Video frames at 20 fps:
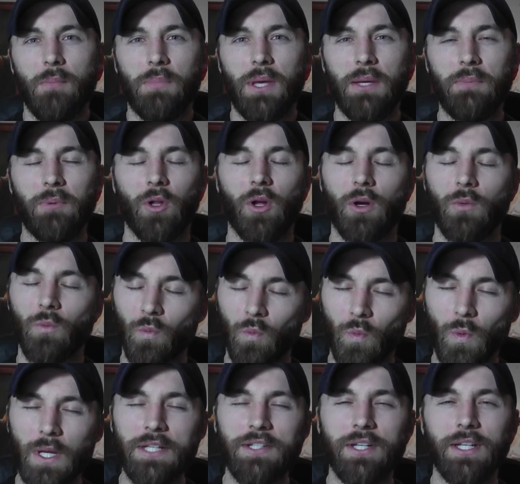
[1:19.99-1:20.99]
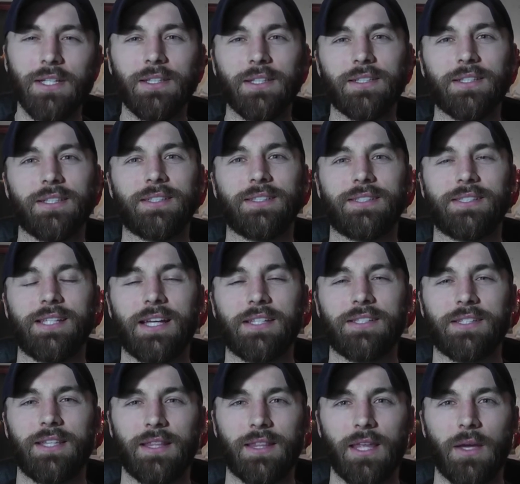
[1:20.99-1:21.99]
people aren't reaching the
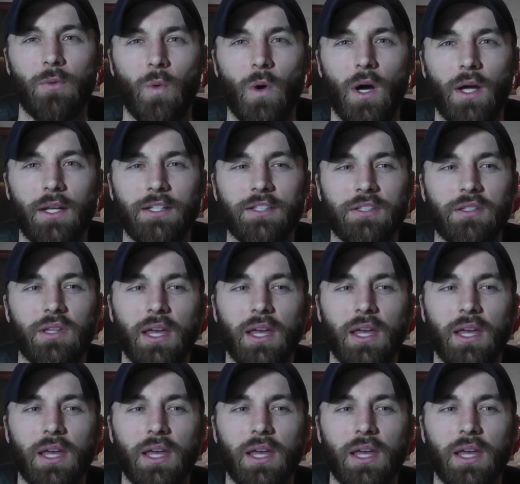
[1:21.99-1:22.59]
success that they want